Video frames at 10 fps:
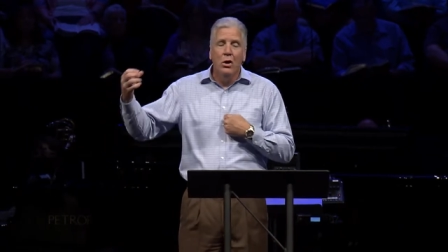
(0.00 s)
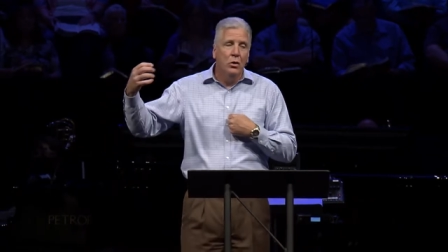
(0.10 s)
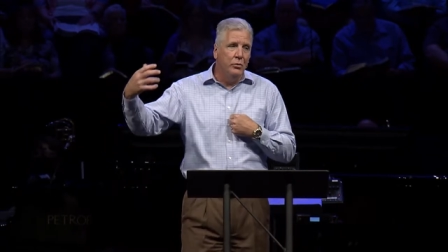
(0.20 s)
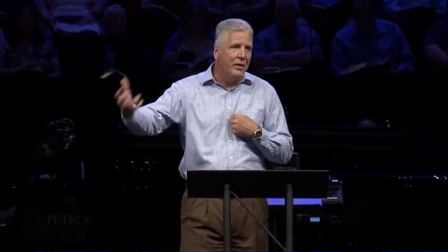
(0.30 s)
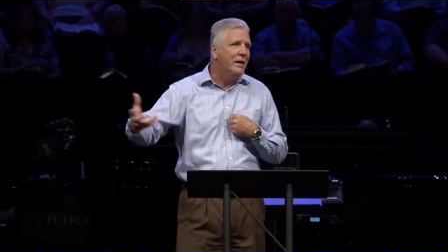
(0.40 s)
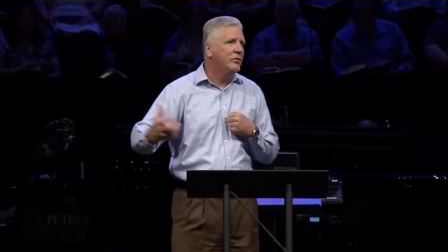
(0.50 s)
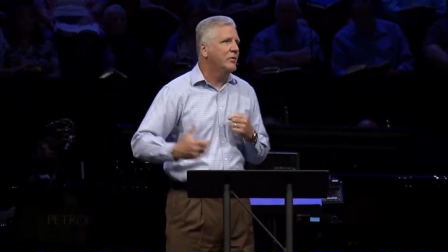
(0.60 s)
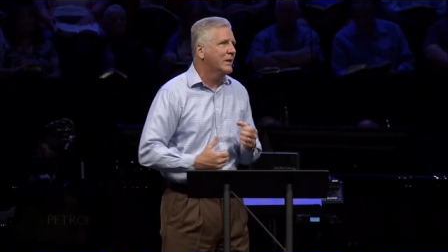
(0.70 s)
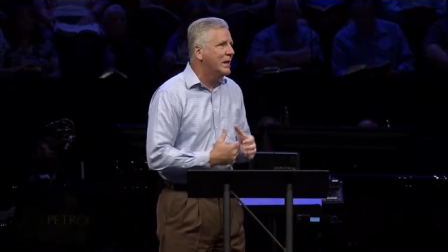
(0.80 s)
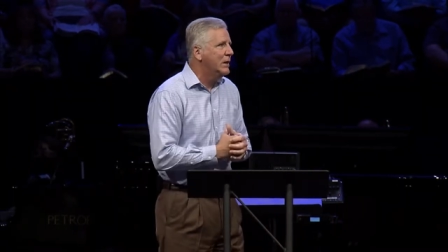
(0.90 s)
who tasted
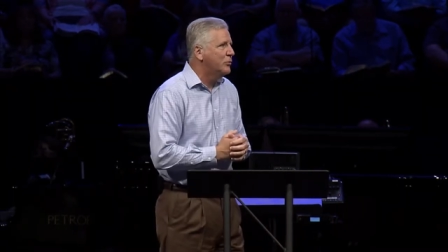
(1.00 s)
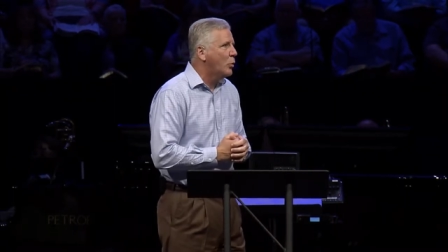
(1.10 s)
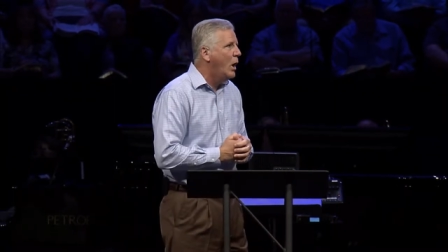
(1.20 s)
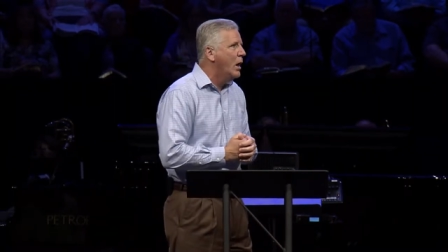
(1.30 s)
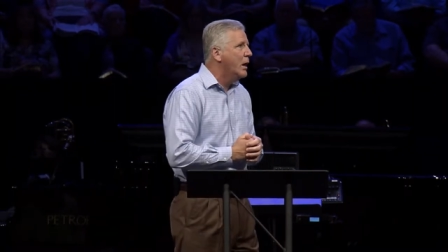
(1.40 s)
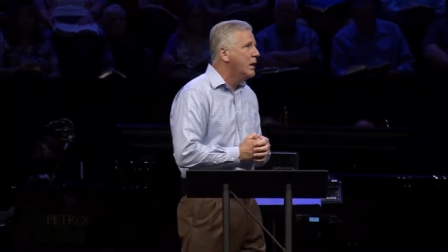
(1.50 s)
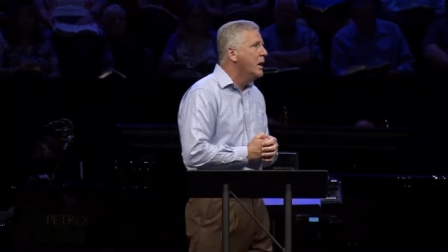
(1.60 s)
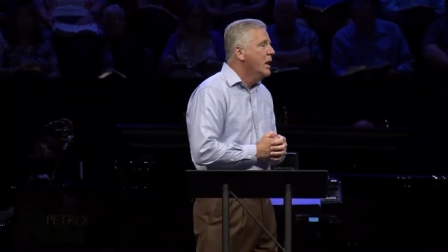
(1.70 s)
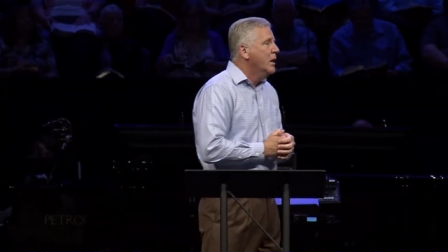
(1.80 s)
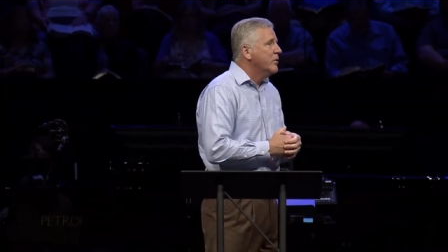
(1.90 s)
the king's wine
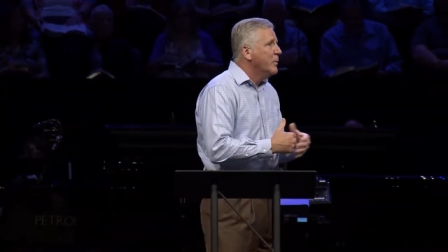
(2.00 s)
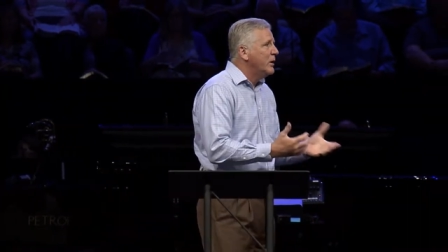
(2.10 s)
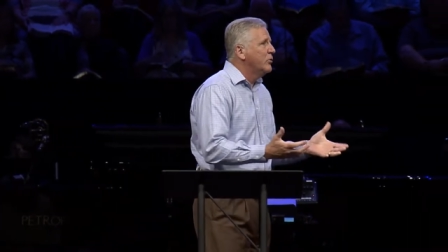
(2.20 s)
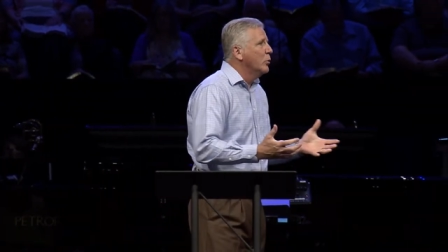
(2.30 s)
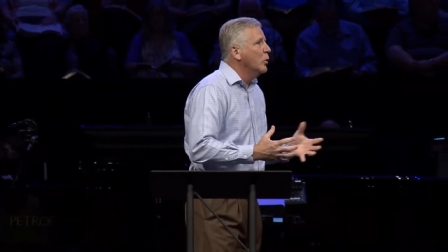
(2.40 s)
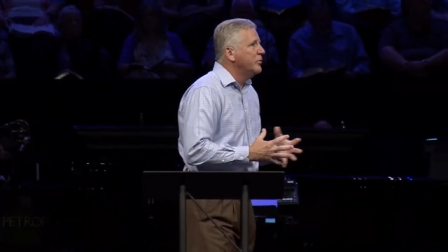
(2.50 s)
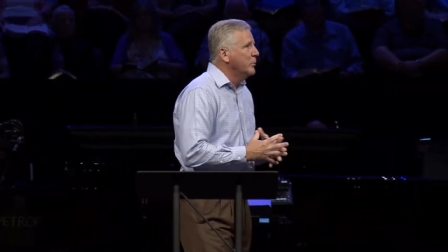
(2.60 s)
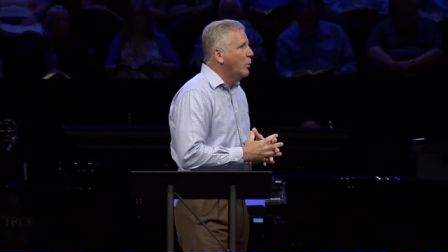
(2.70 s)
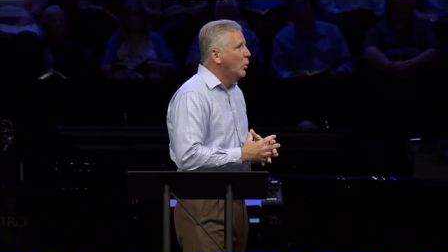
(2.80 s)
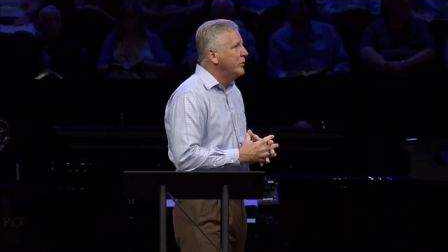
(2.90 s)
to make sure it wasn't
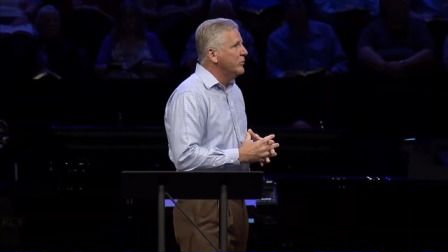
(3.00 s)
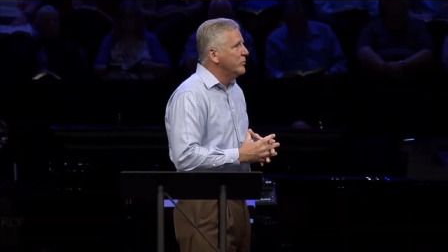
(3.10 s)
poisoned.